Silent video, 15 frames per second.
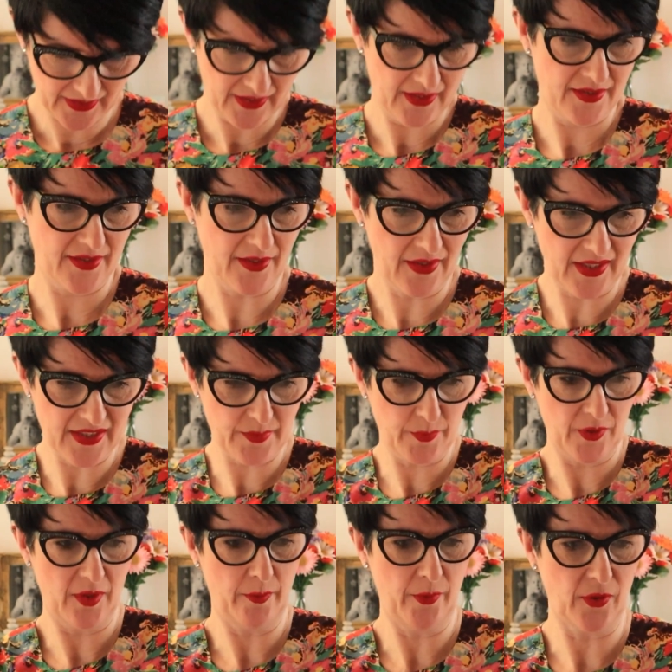So let's
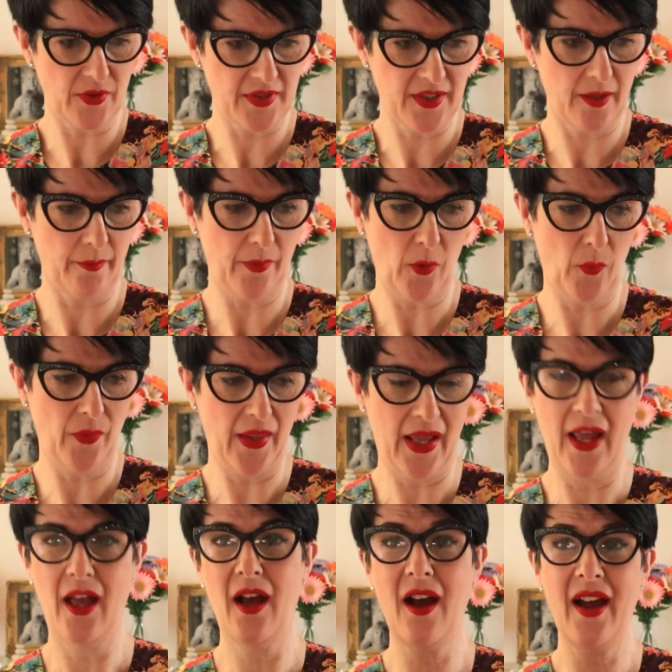put the box up on
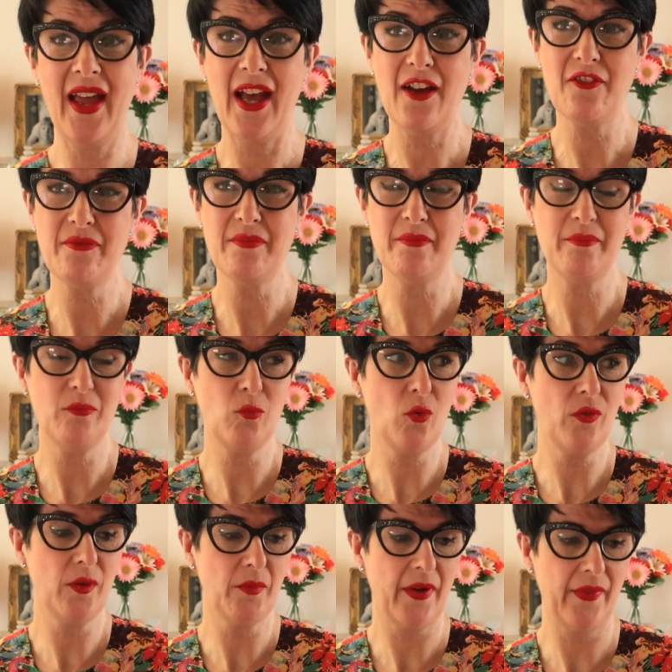there. I have
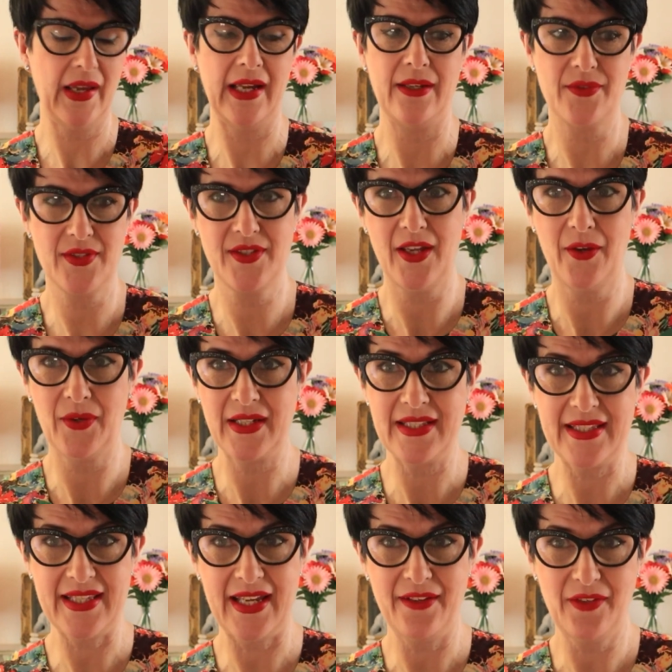worn them around the house, so I can
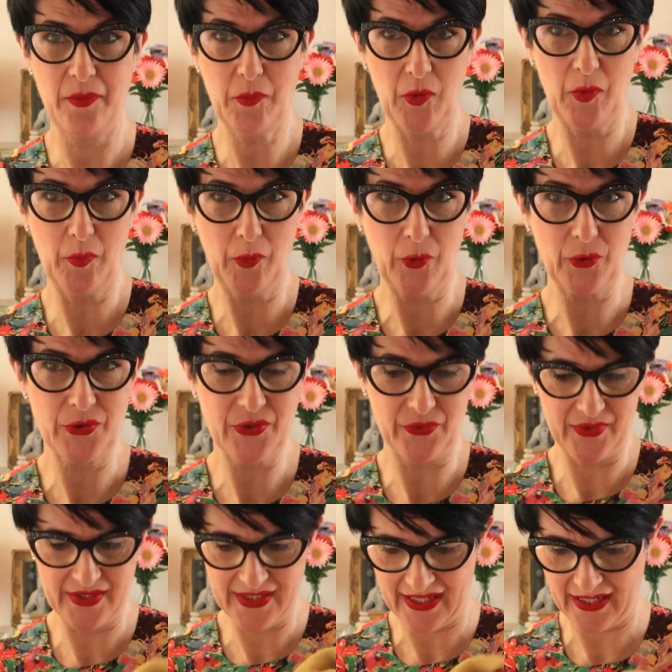safely put the box on
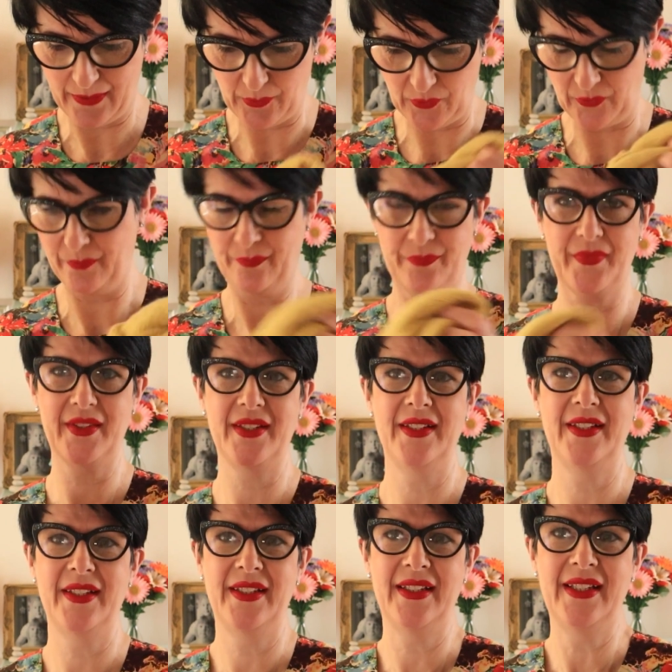the table.
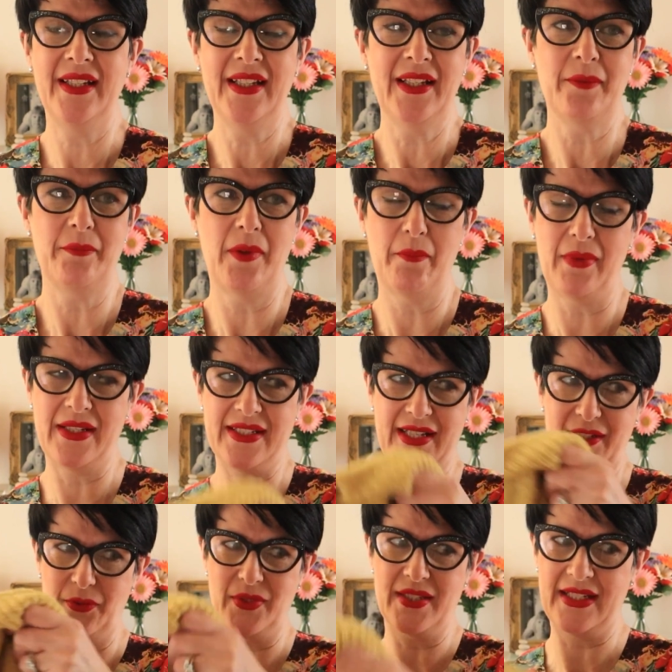When my
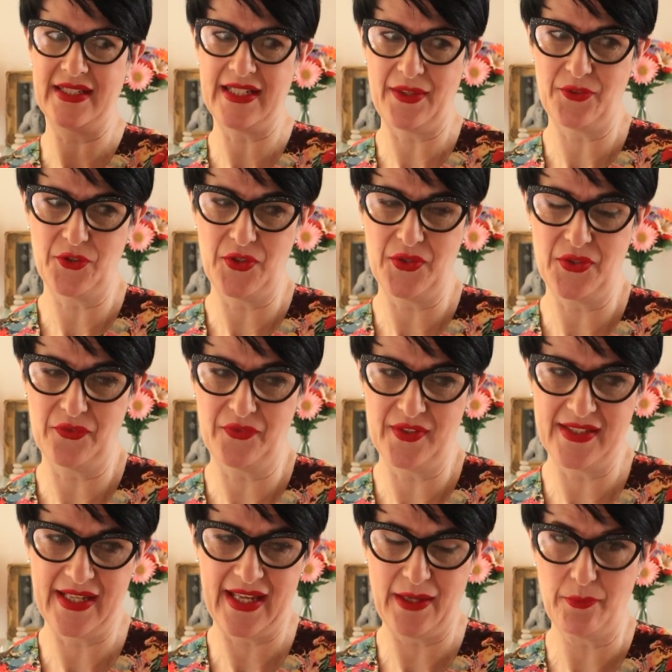dad was saying, take the shoes off the
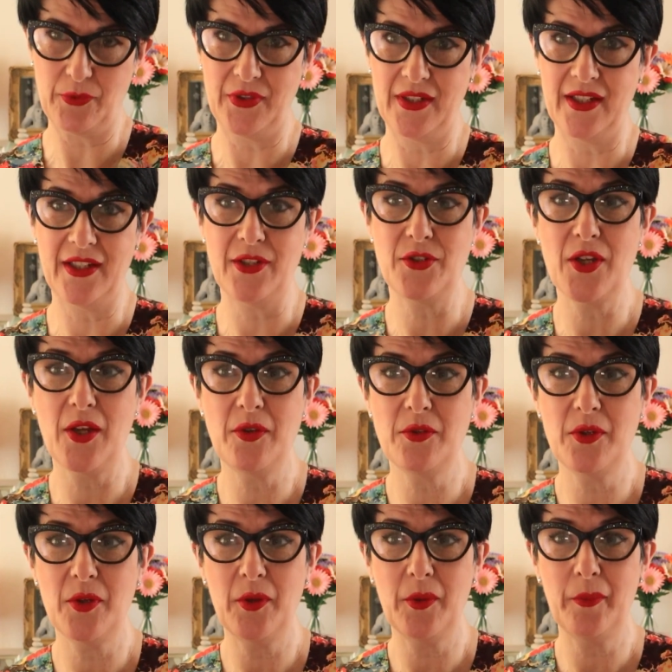table, you know, you
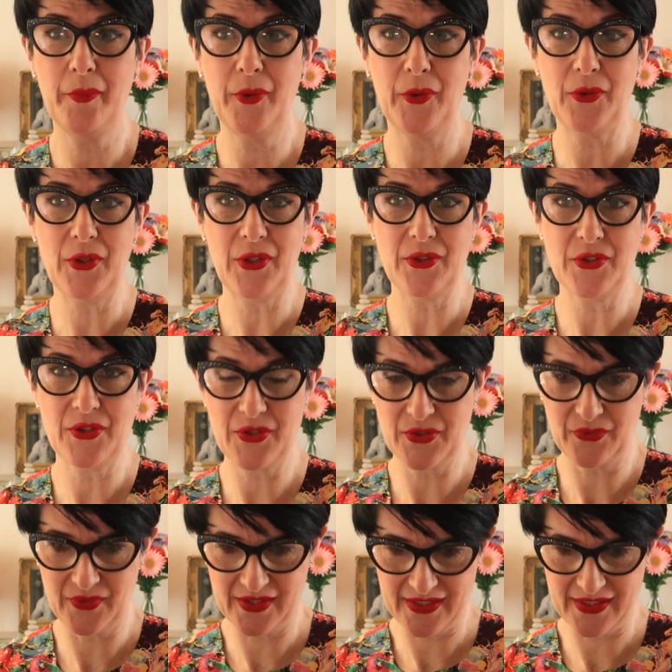don't put new shoes on the